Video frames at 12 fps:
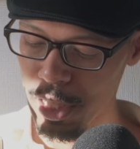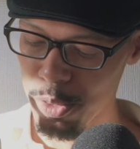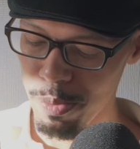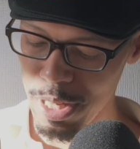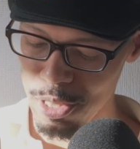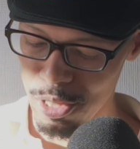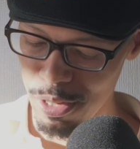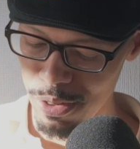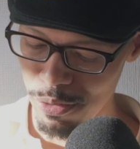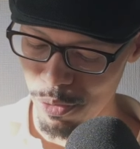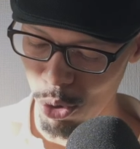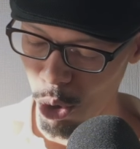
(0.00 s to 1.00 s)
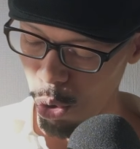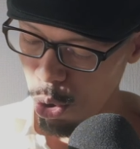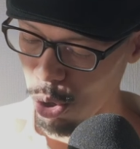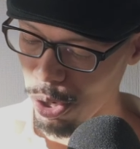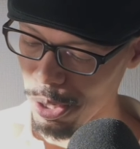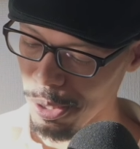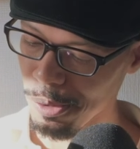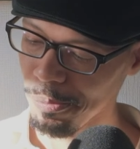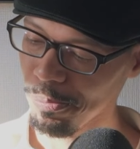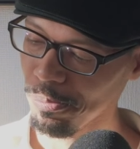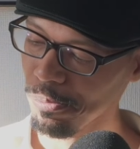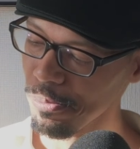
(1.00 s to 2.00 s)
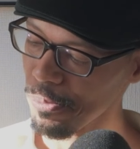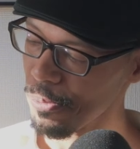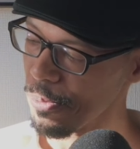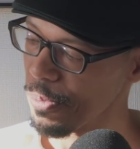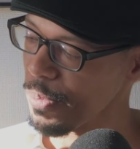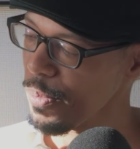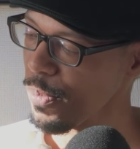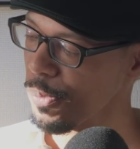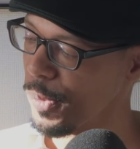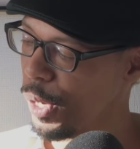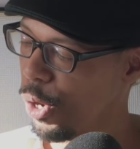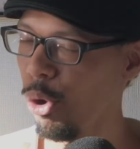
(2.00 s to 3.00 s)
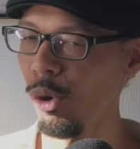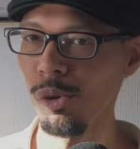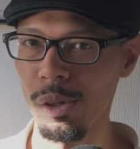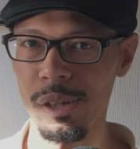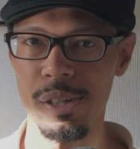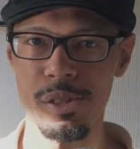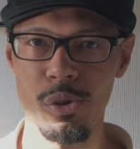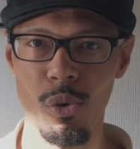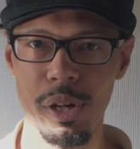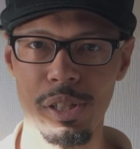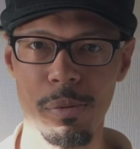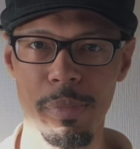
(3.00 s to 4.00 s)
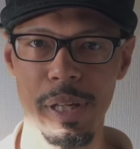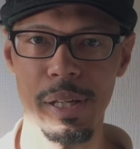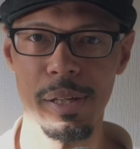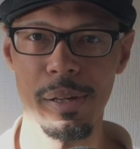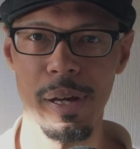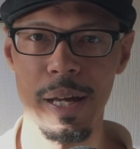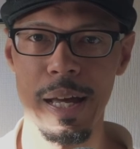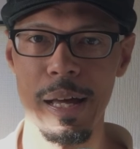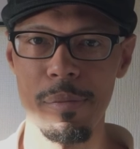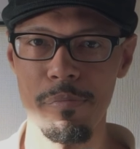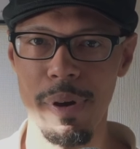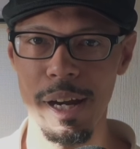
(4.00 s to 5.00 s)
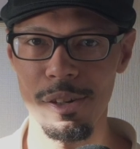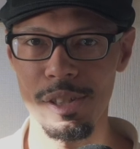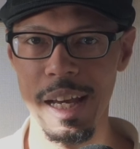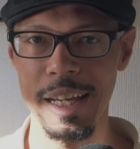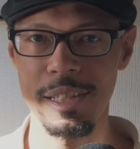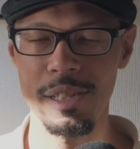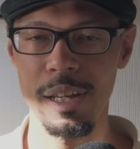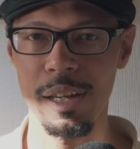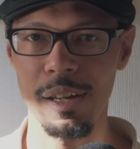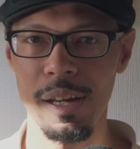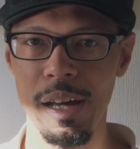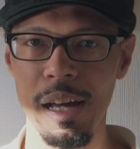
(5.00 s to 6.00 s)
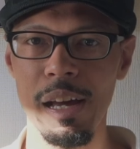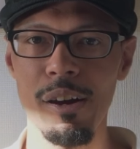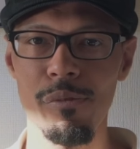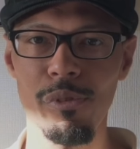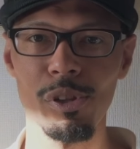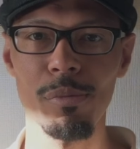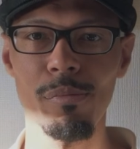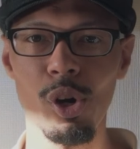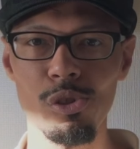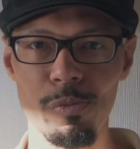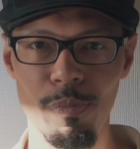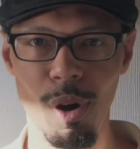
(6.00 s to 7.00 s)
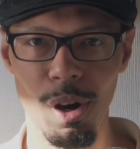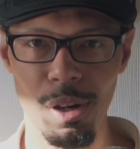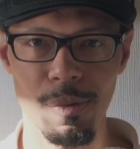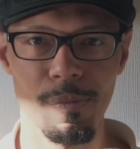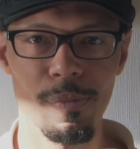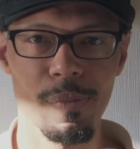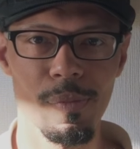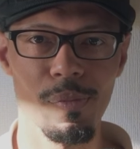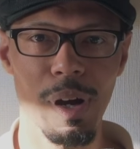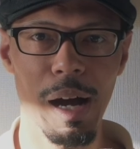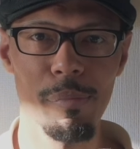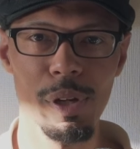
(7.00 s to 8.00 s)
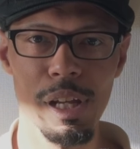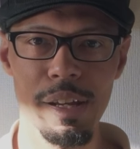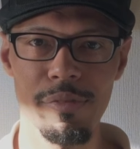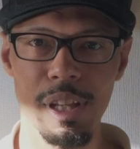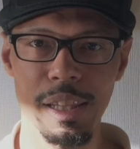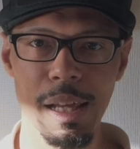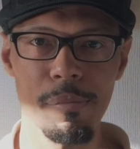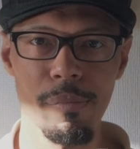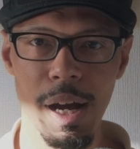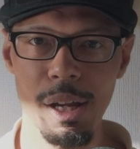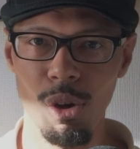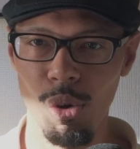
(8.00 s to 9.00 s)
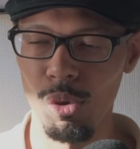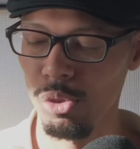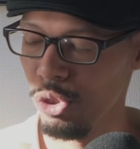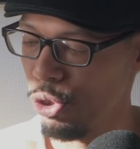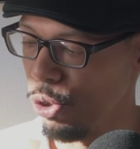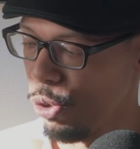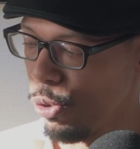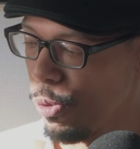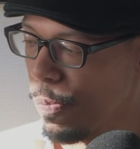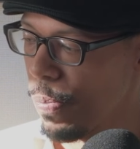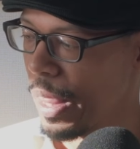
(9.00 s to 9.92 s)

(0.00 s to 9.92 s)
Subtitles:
expensive or older is going to be better tasting. For the most part, I believe that might hold true,